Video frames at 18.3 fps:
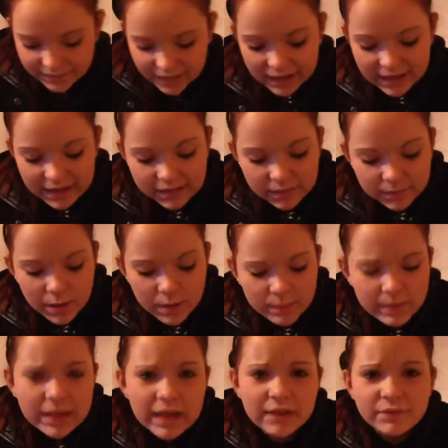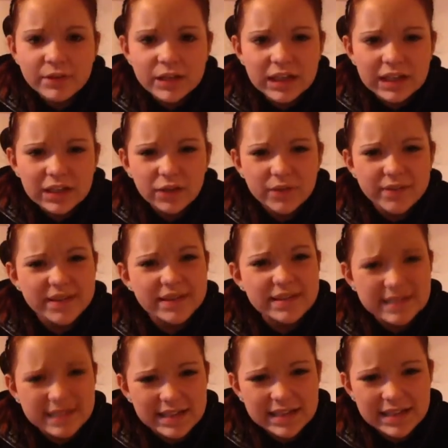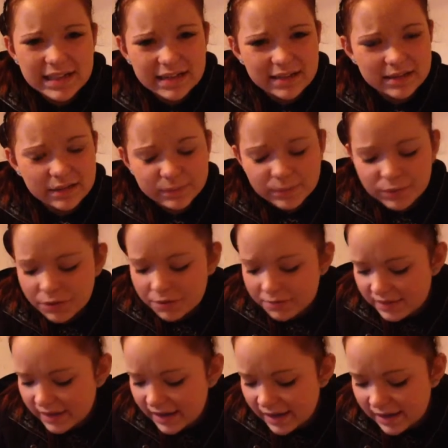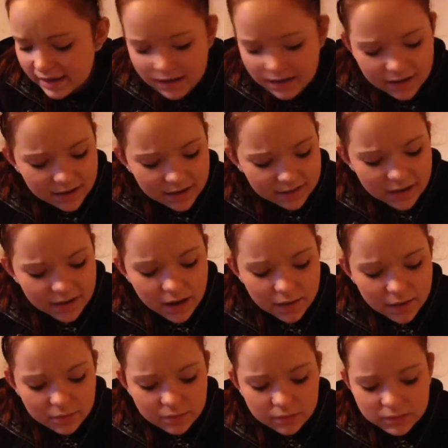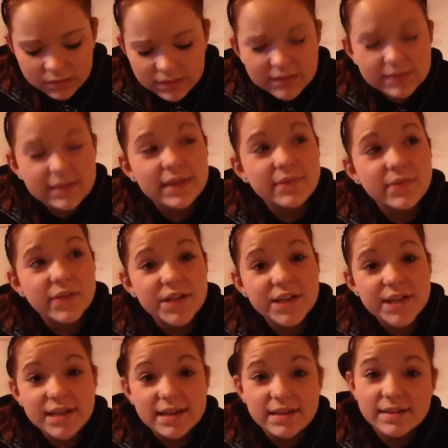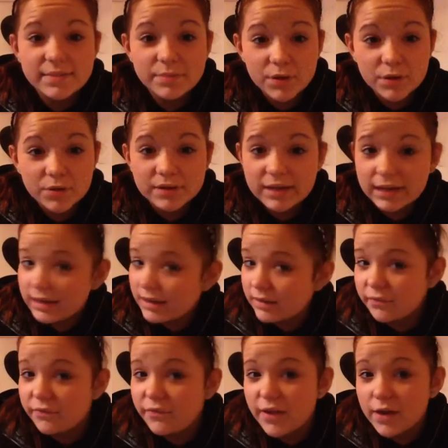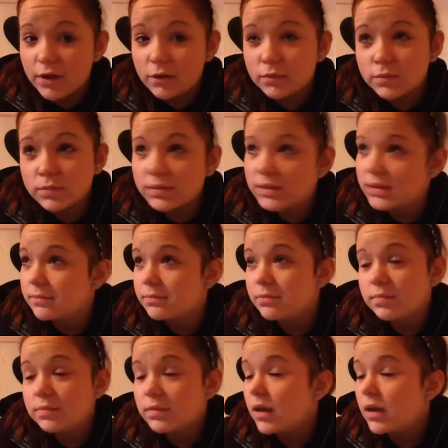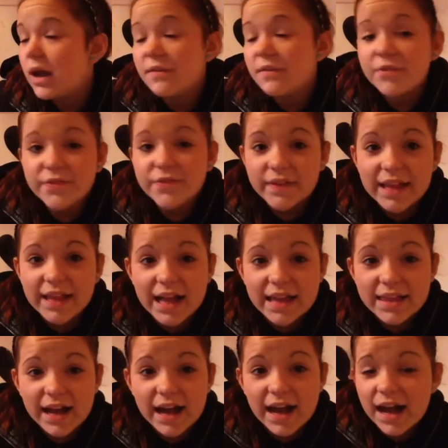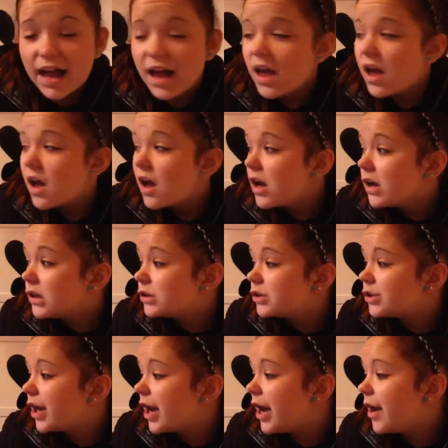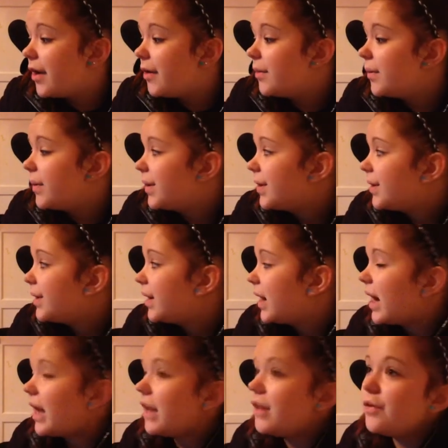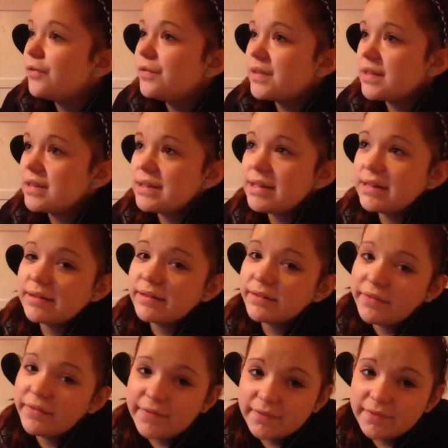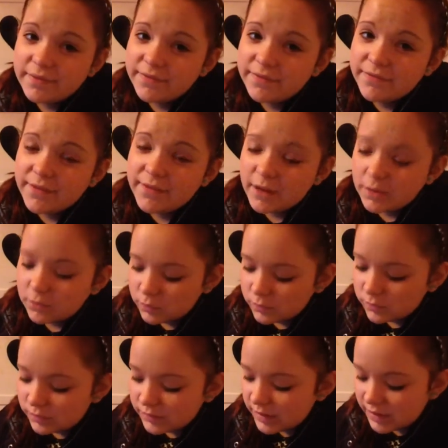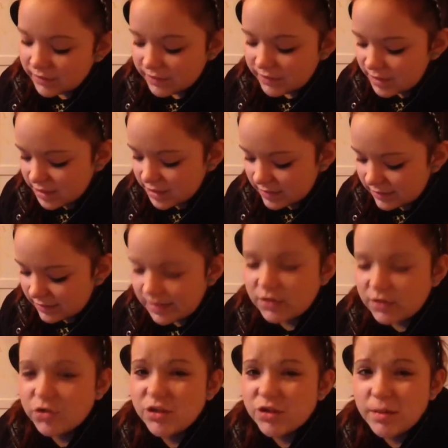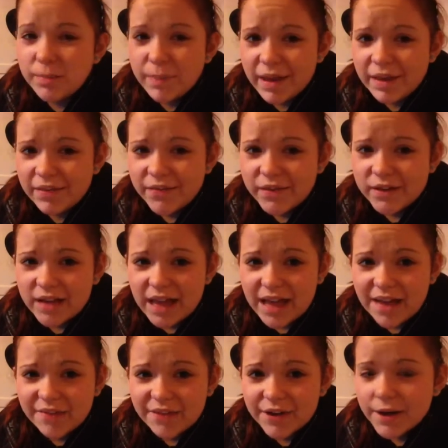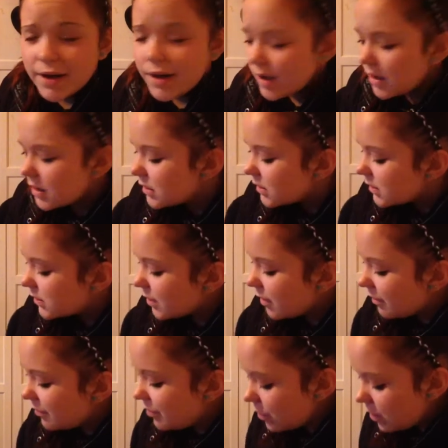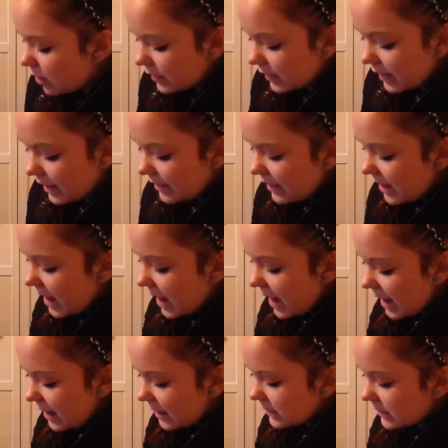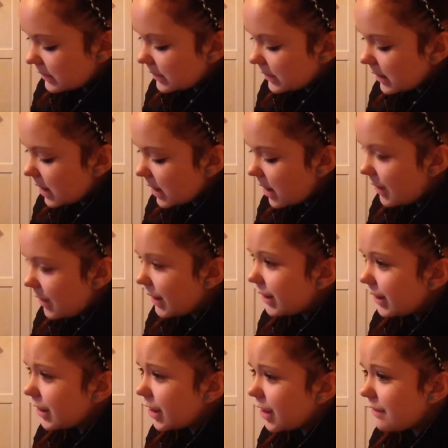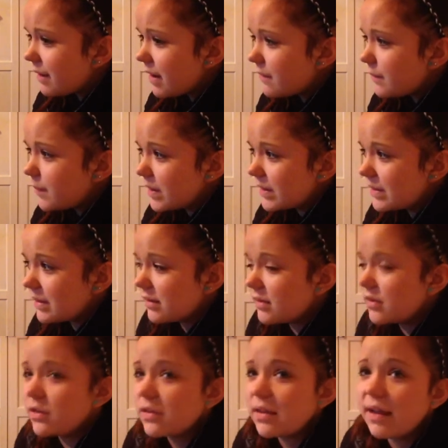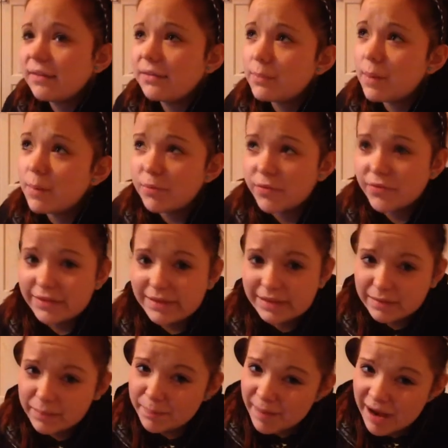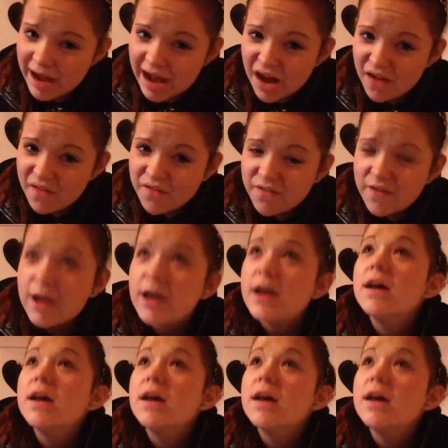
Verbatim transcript: And at the moment, I'm really loving CDs and music. No, DVDs, music, and films, and everything like that. So I love CDs of film, DVDs. They're just the best thing ever. So I thought I'd get that. So I'm going to go around with my sisters after my brother's had a bath.